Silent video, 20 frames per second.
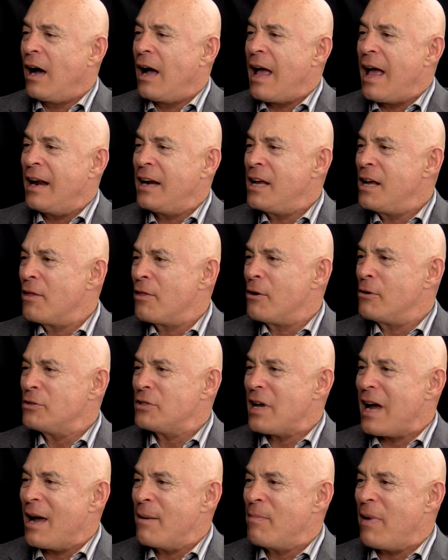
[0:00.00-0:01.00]
Any of those
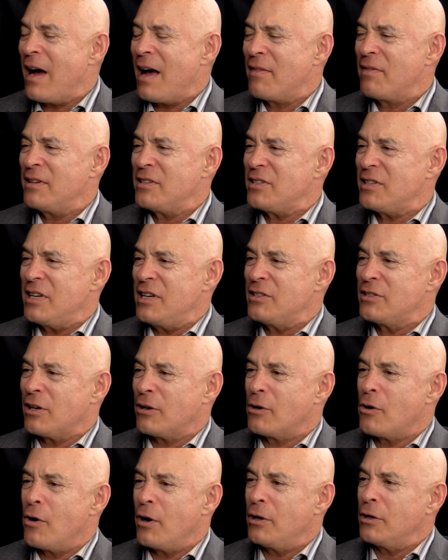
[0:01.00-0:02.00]
hypotheses
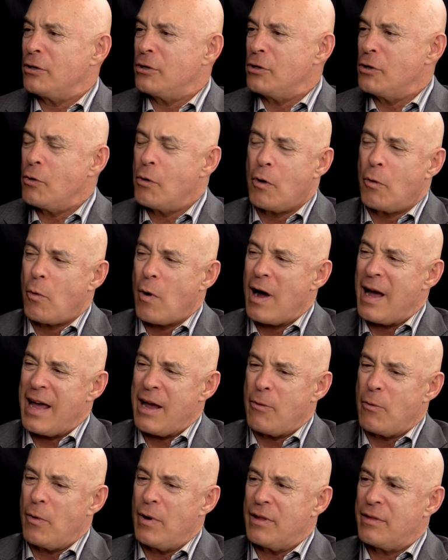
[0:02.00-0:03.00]
are going to do away
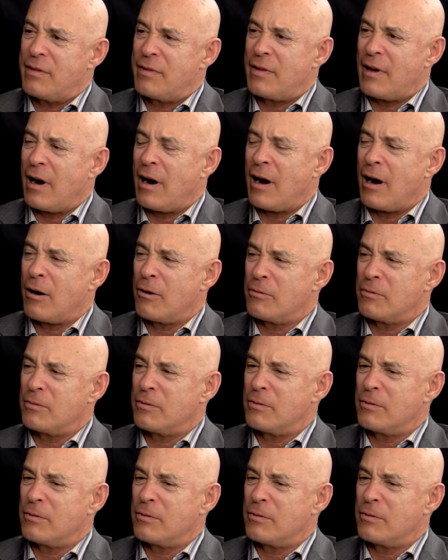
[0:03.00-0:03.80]
with our